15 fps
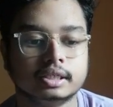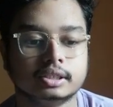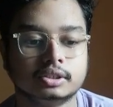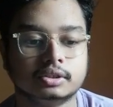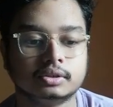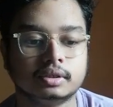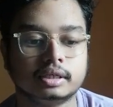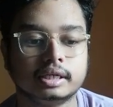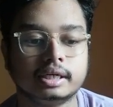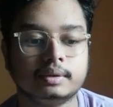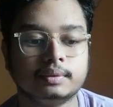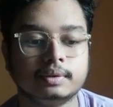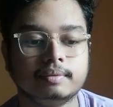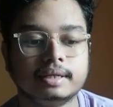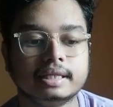So it
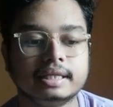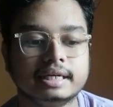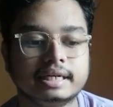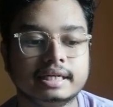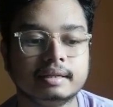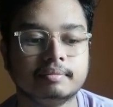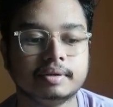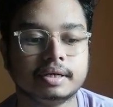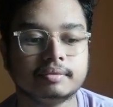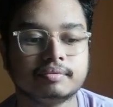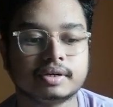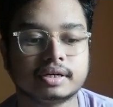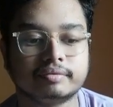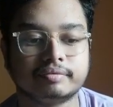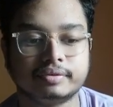will be little bit of
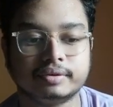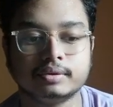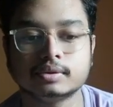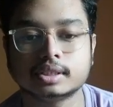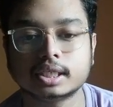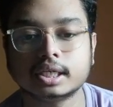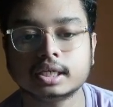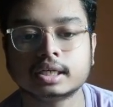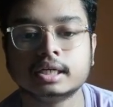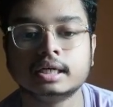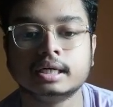confusing,